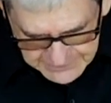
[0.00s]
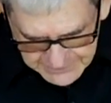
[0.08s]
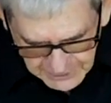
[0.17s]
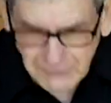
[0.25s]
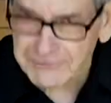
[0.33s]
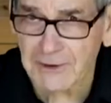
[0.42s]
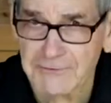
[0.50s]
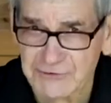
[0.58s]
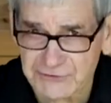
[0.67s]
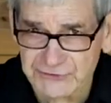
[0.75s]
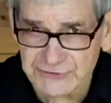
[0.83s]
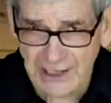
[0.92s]
Although
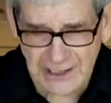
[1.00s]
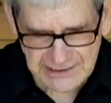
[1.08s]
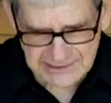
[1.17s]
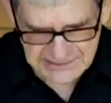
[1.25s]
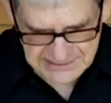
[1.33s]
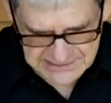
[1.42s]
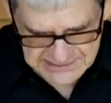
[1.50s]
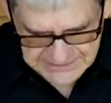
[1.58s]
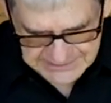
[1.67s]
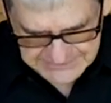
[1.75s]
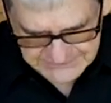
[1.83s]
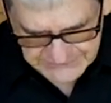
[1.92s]
this is science,
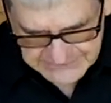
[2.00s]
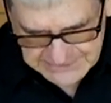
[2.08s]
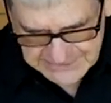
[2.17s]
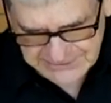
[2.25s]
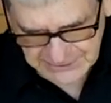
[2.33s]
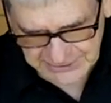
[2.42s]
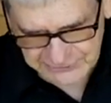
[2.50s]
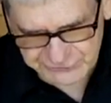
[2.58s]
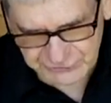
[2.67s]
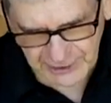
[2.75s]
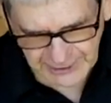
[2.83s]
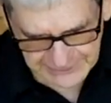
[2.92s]
so let's
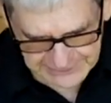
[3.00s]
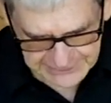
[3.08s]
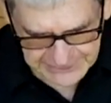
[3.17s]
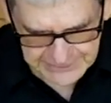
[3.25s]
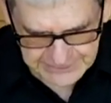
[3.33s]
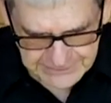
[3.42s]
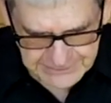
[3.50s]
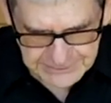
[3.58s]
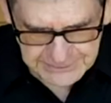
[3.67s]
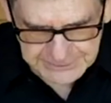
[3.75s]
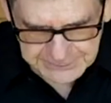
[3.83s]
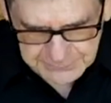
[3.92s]
try it again.
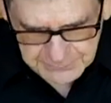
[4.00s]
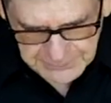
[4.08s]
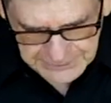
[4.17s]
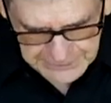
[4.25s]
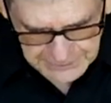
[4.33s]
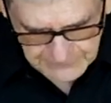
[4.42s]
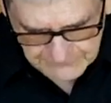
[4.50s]
Here we go.